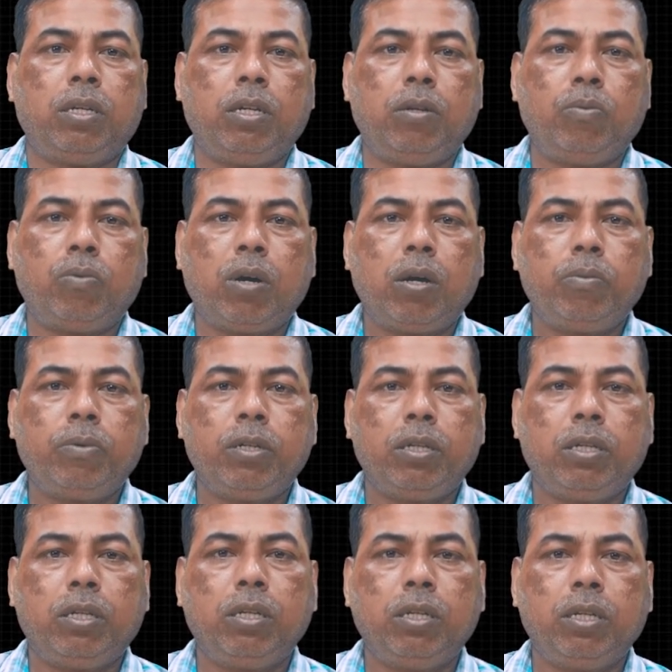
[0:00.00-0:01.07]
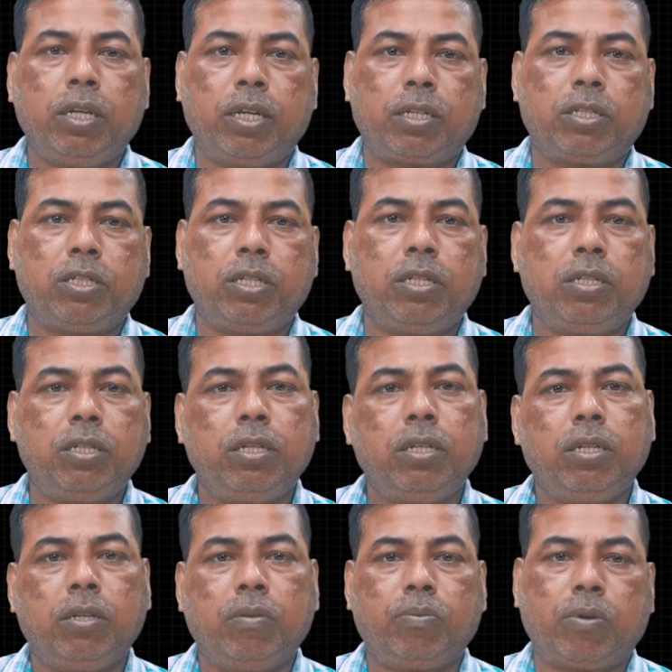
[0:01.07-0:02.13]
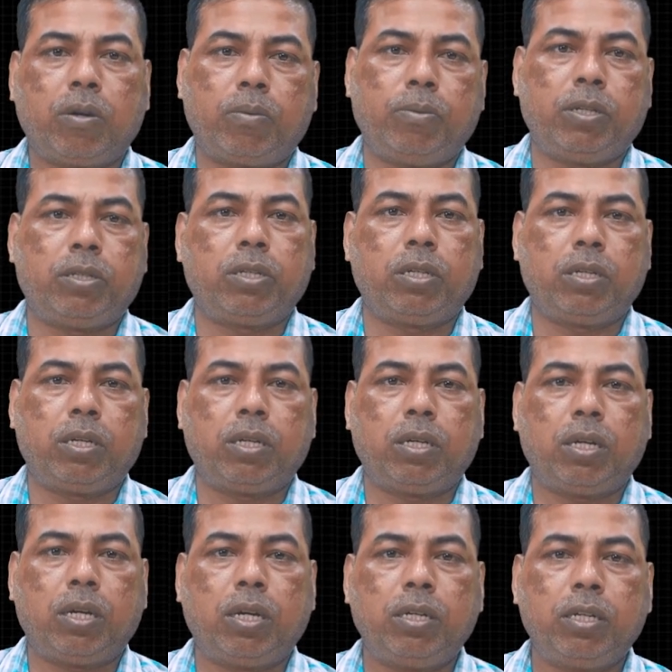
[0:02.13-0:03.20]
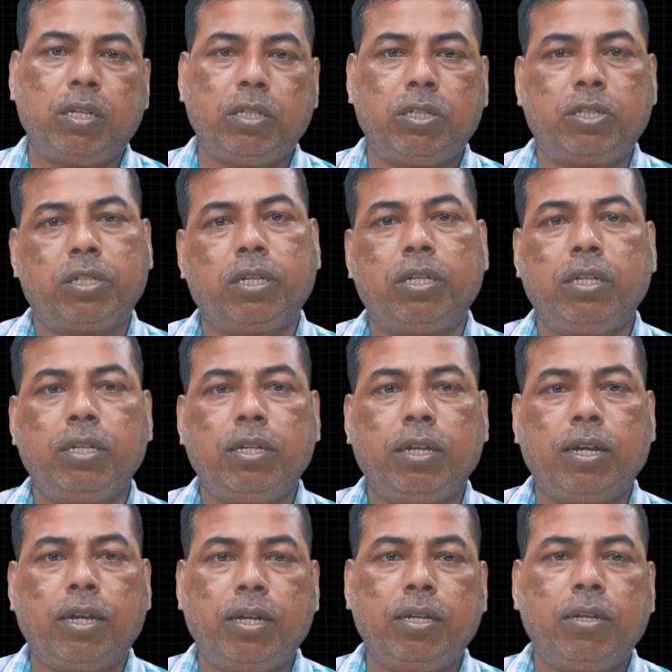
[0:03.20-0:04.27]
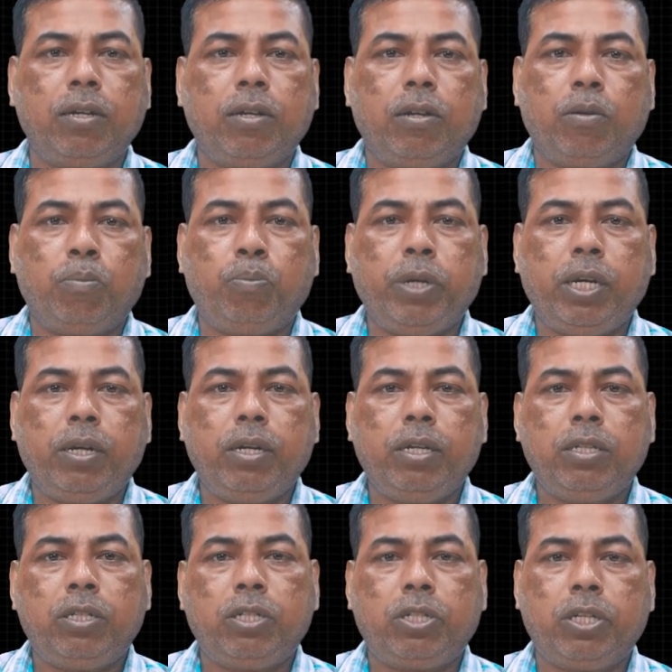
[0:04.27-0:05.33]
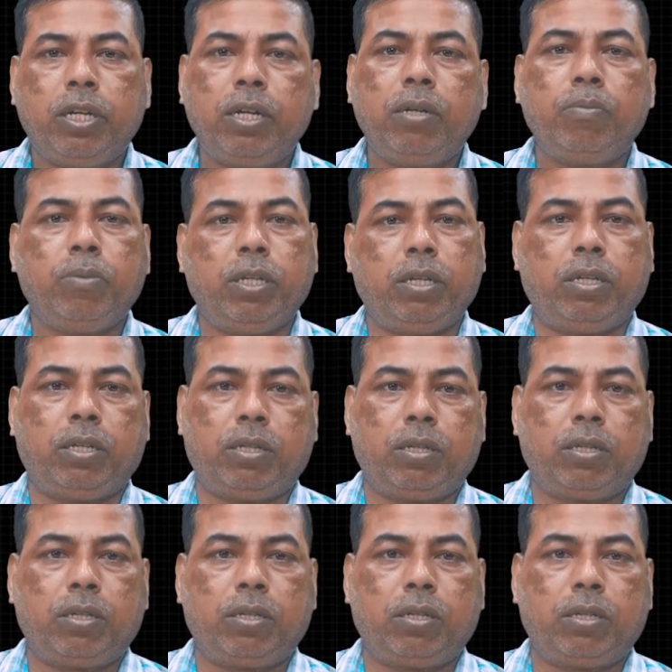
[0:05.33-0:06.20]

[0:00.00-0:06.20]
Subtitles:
involved in exchanging information, understanding, and building shared meaning.